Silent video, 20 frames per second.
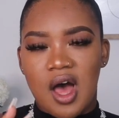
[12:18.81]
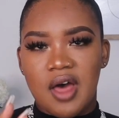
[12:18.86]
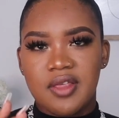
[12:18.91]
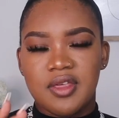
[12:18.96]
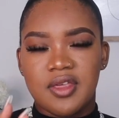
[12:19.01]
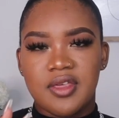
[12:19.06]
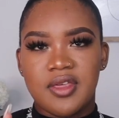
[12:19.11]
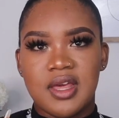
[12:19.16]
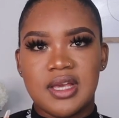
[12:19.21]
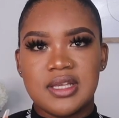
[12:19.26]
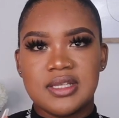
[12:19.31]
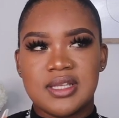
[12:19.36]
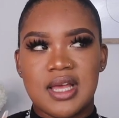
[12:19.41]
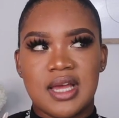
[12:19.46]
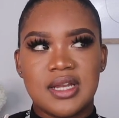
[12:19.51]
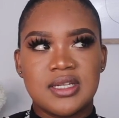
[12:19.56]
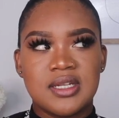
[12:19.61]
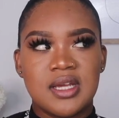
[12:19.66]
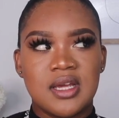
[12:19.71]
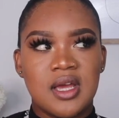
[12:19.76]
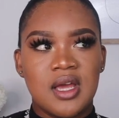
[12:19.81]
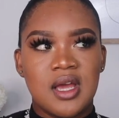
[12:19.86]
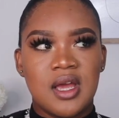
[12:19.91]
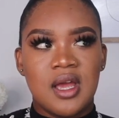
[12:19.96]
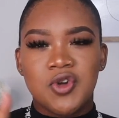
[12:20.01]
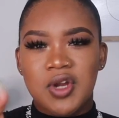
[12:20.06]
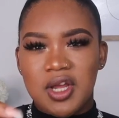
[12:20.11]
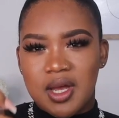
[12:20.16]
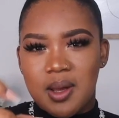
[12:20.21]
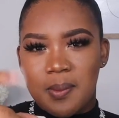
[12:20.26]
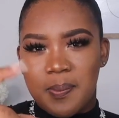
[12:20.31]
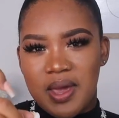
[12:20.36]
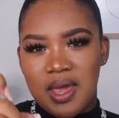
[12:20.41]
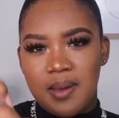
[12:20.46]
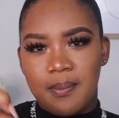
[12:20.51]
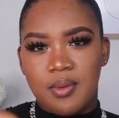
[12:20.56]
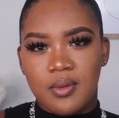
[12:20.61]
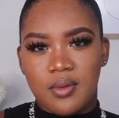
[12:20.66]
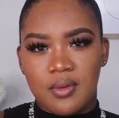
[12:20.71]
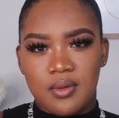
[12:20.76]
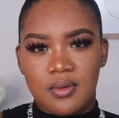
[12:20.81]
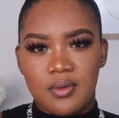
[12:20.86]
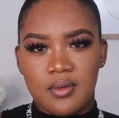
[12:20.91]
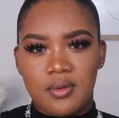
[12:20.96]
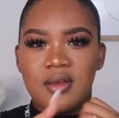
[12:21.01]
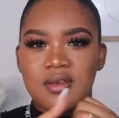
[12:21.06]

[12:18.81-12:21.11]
are the things that trigger people.